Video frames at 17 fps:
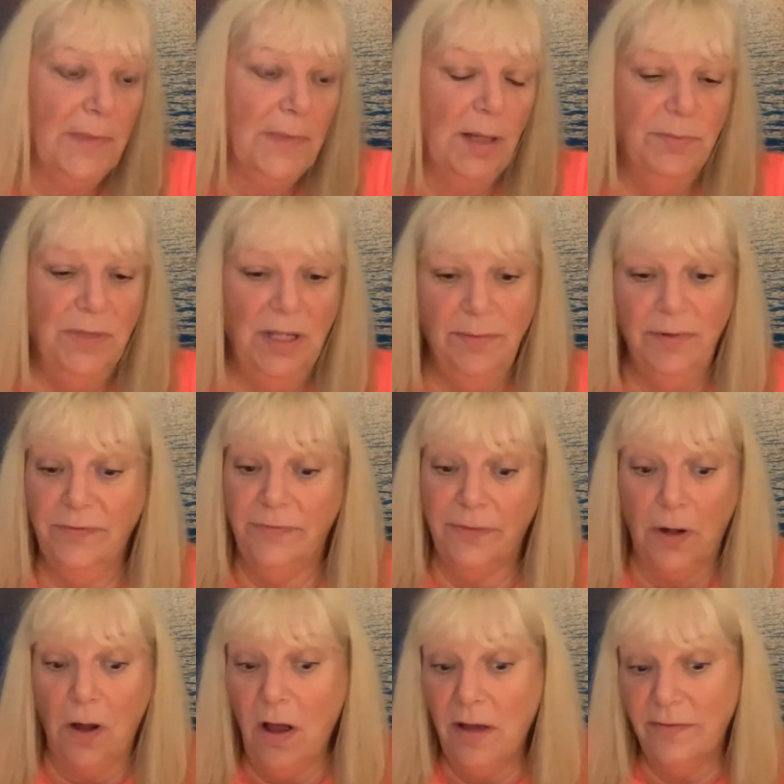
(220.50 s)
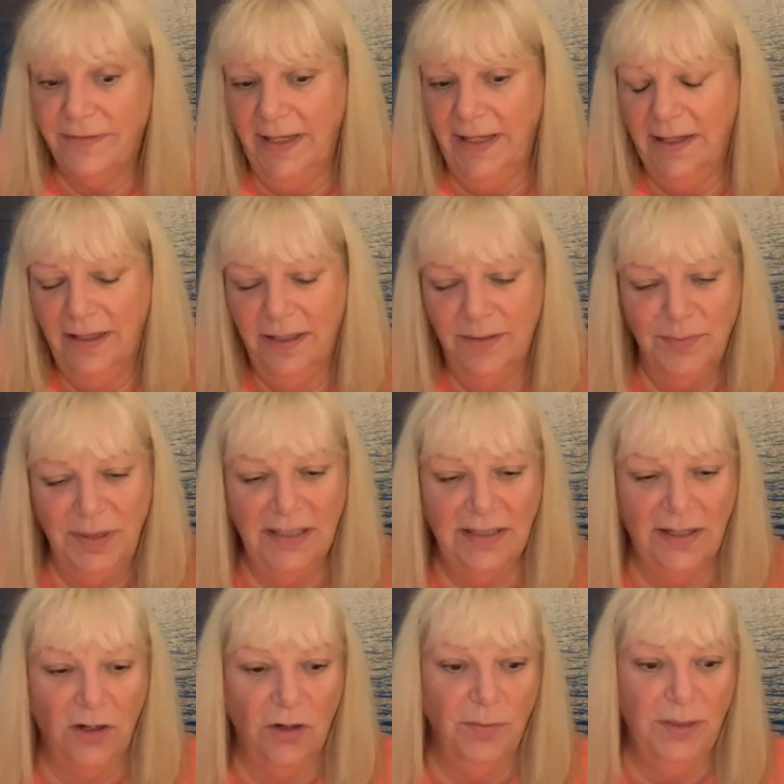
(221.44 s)
Meet me for coffee and be
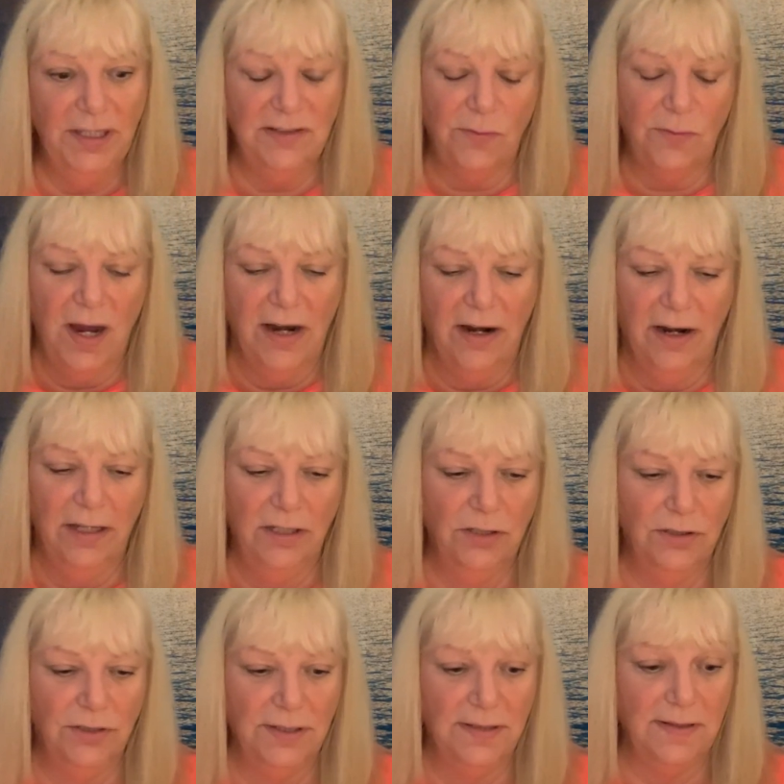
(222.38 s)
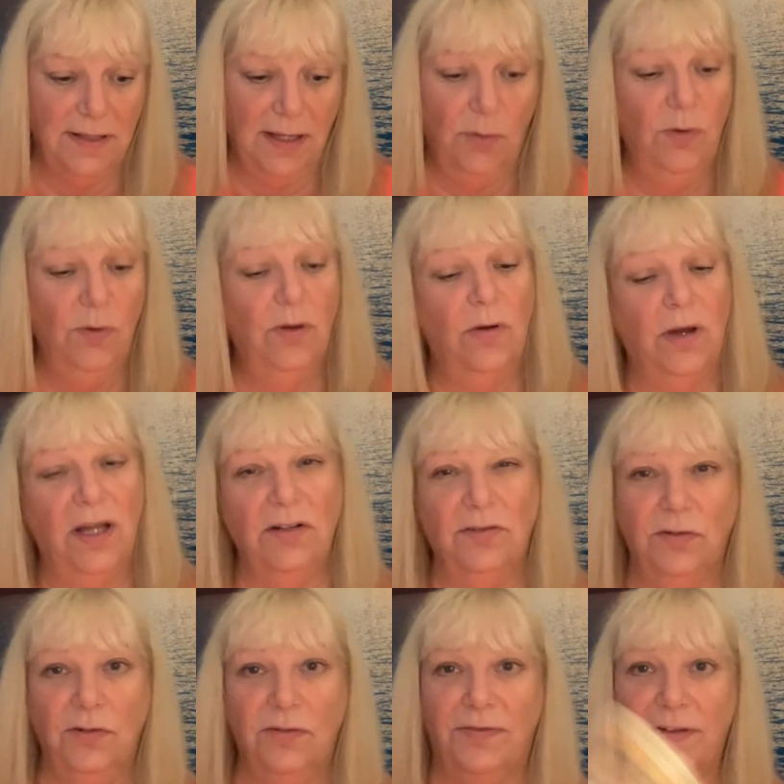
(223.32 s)
there or be square. And you're just like, whoa, I
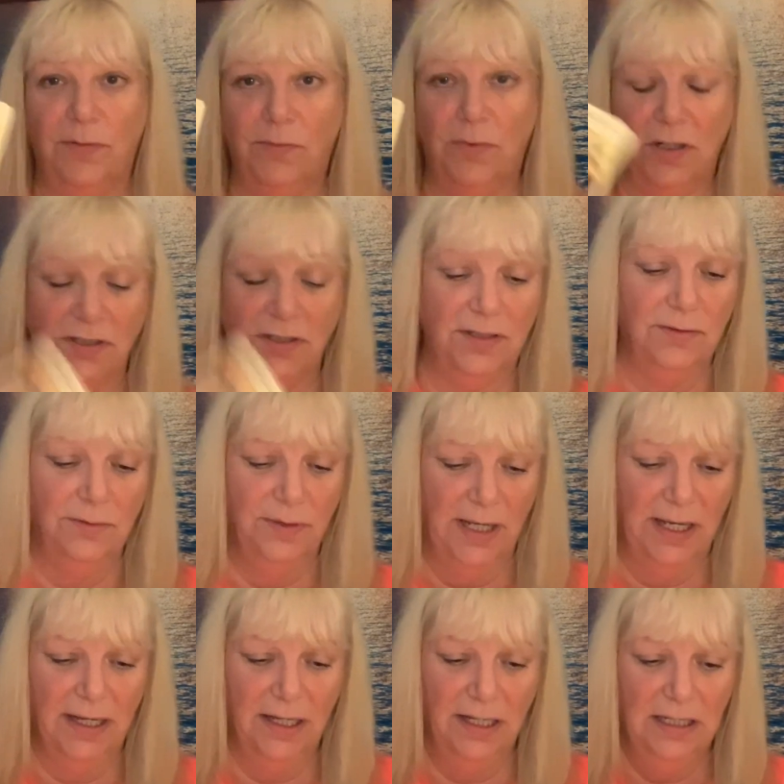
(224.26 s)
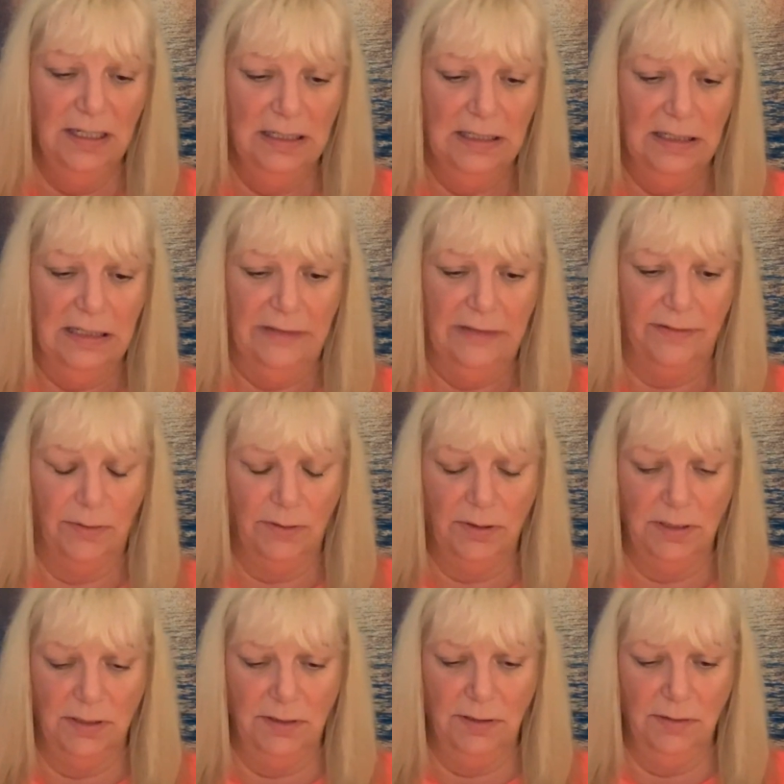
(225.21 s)
don't know if I want to. If I
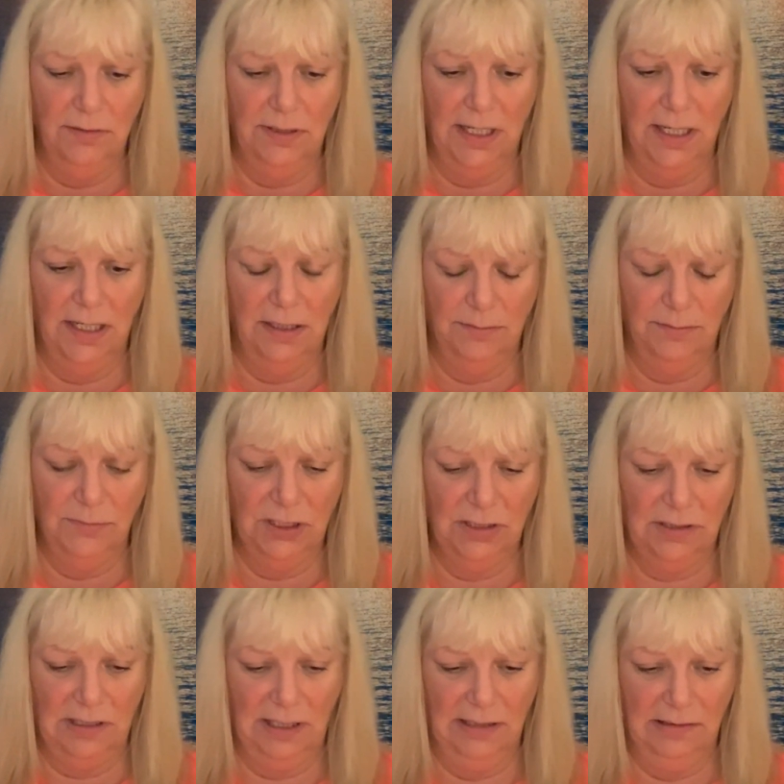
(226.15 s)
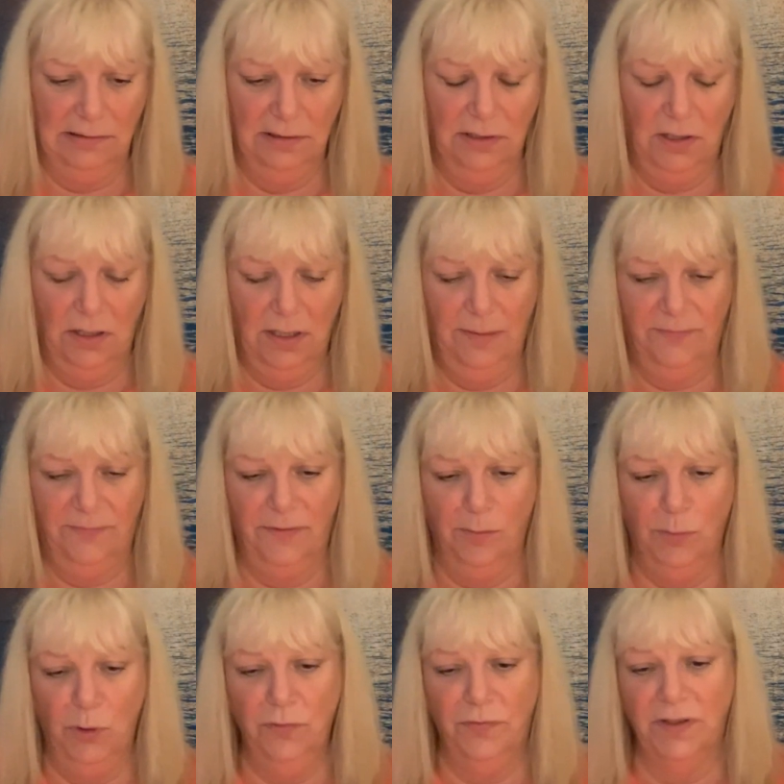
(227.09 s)
want to do that, I'm just like not up for
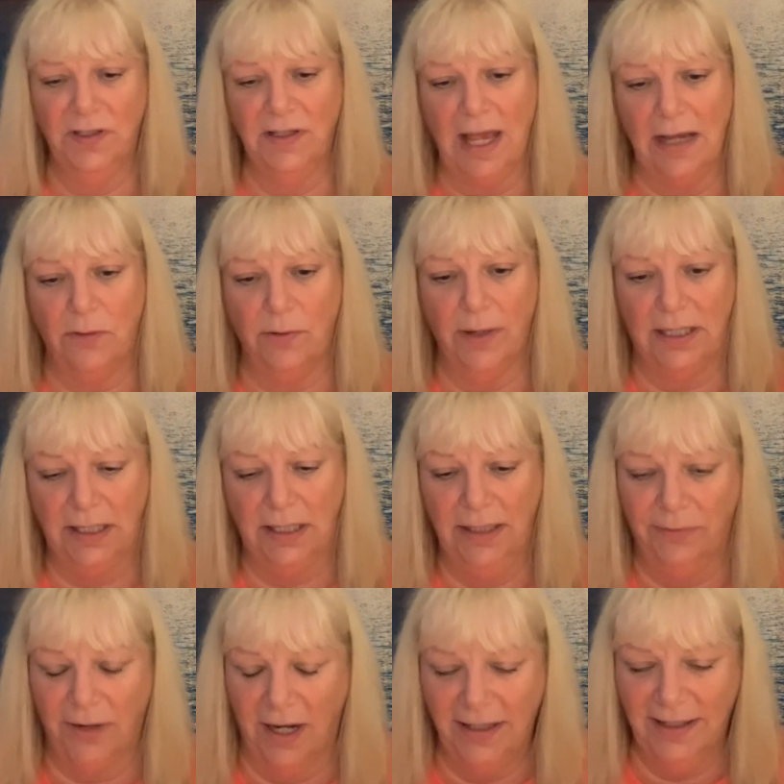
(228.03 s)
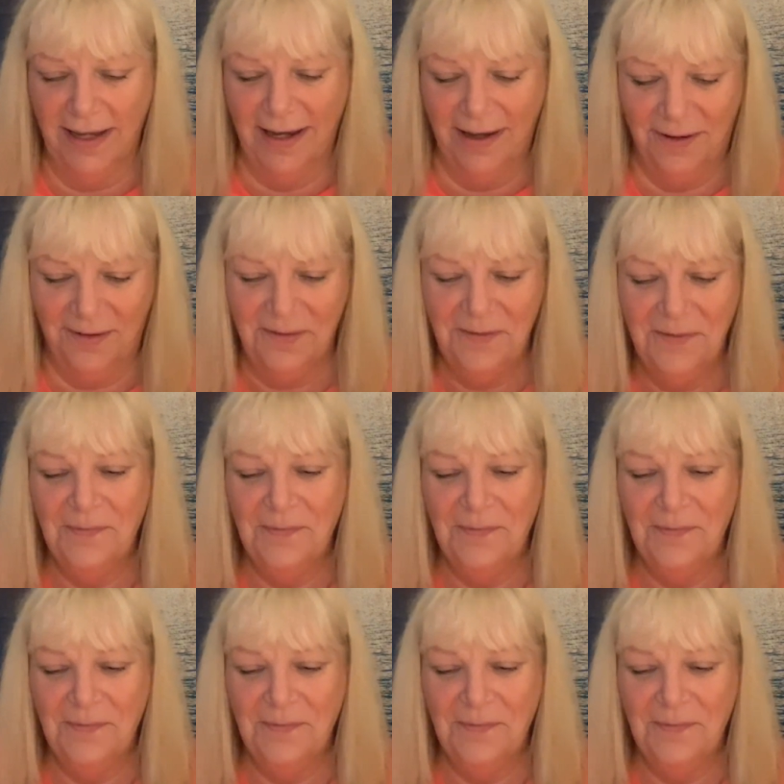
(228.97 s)
moving that quickly right now.